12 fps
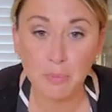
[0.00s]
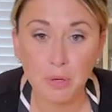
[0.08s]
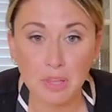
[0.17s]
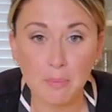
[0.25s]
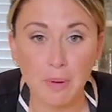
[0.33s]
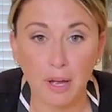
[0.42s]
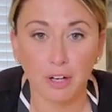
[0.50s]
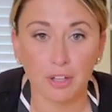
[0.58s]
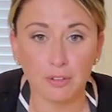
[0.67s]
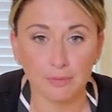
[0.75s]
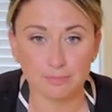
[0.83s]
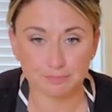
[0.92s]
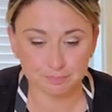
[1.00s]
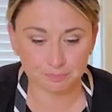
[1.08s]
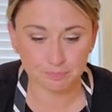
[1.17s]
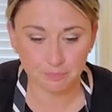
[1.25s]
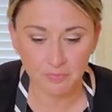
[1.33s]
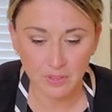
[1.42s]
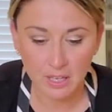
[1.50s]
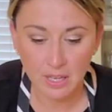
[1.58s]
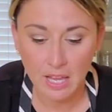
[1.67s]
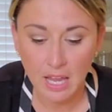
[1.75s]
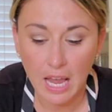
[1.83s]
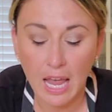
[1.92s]
put the butter.
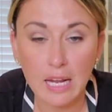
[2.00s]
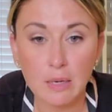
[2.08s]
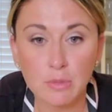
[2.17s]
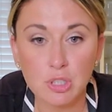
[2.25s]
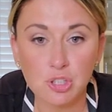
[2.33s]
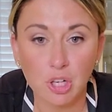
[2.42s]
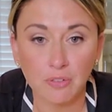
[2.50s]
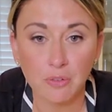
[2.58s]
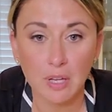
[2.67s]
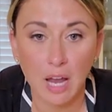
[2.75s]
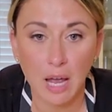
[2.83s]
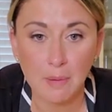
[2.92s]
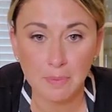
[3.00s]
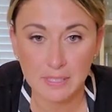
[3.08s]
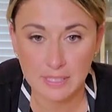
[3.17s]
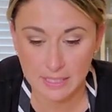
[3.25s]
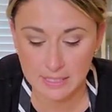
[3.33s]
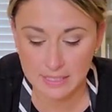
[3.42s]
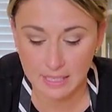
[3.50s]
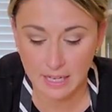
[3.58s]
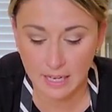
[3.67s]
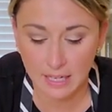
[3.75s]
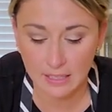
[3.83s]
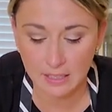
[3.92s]
And I'm gonna start from the opposite
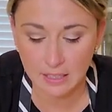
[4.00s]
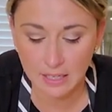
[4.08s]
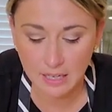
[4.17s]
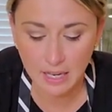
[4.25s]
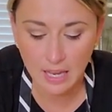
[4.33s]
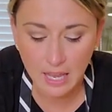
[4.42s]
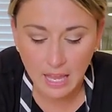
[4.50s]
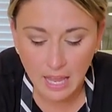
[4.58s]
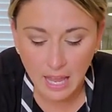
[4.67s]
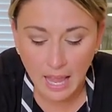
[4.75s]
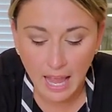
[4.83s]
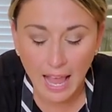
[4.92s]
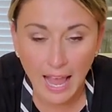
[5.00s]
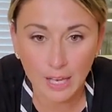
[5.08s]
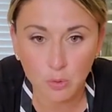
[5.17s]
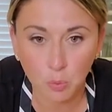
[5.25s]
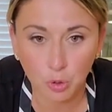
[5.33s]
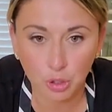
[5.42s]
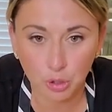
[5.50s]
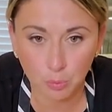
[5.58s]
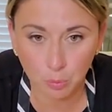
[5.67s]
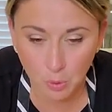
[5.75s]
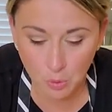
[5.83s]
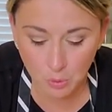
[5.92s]
side, and we're gonna
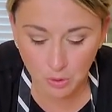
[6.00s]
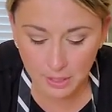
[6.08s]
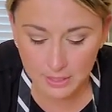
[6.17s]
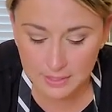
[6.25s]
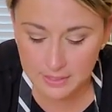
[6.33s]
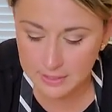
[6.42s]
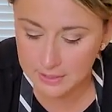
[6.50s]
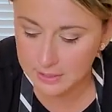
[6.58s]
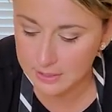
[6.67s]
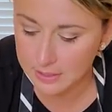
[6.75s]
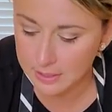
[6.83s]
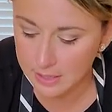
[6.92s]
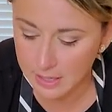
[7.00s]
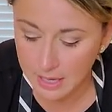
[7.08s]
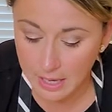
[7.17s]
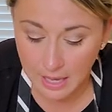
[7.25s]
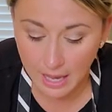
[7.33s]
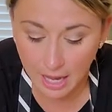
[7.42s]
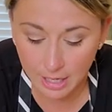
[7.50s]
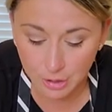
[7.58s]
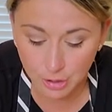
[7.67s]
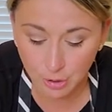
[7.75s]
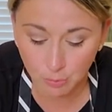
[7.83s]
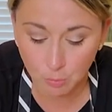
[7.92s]
roll this. And
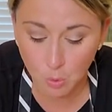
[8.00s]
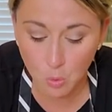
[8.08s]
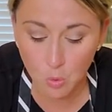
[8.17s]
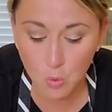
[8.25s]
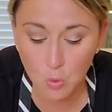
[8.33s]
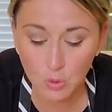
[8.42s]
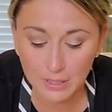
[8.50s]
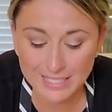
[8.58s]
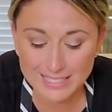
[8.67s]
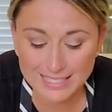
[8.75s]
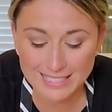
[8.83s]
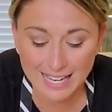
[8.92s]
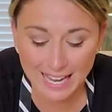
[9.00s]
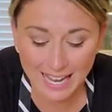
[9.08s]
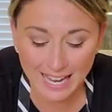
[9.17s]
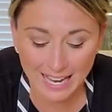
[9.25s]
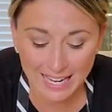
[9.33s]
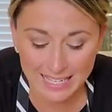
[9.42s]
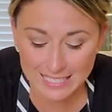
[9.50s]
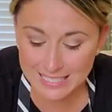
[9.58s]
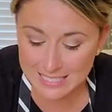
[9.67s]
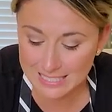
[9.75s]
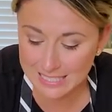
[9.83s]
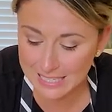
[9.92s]
you're gonna roll it
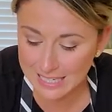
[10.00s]
tight.